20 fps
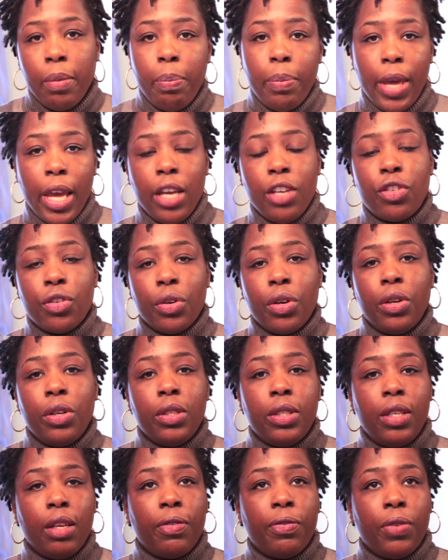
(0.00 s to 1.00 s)

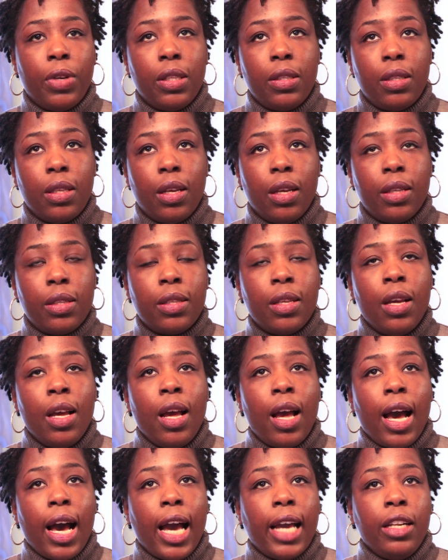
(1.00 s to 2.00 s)
major differences.
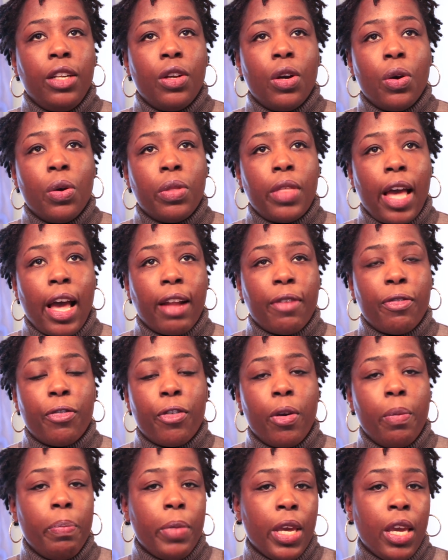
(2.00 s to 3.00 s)
I know that
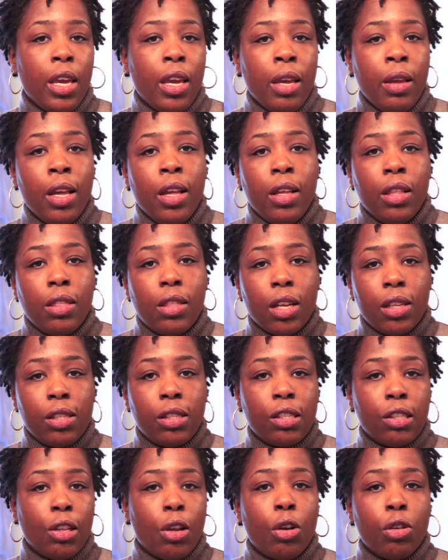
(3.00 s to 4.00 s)
for me, the
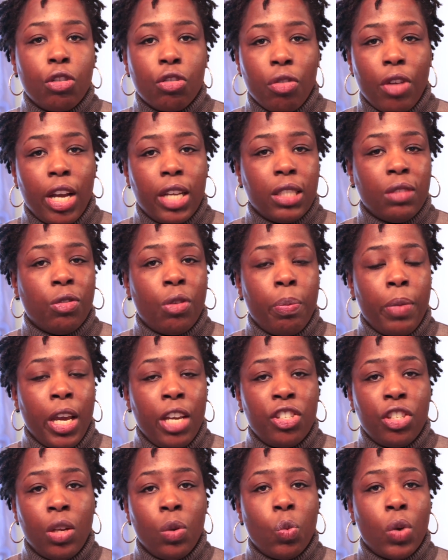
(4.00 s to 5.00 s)
slow
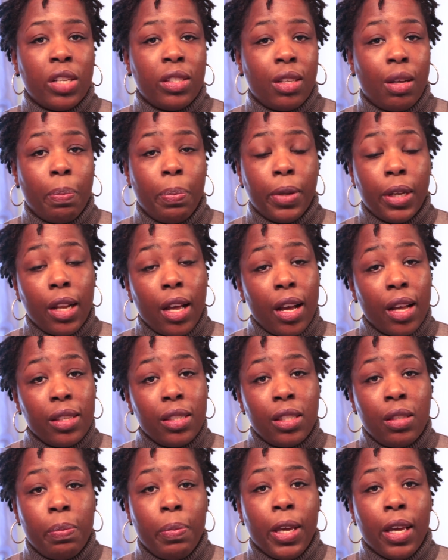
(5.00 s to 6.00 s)
transformation was a
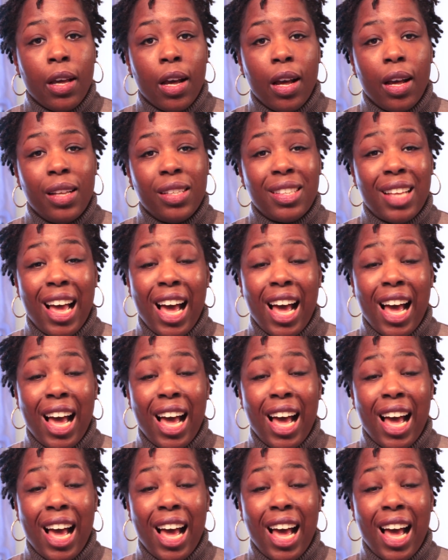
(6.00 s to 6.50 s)
plus because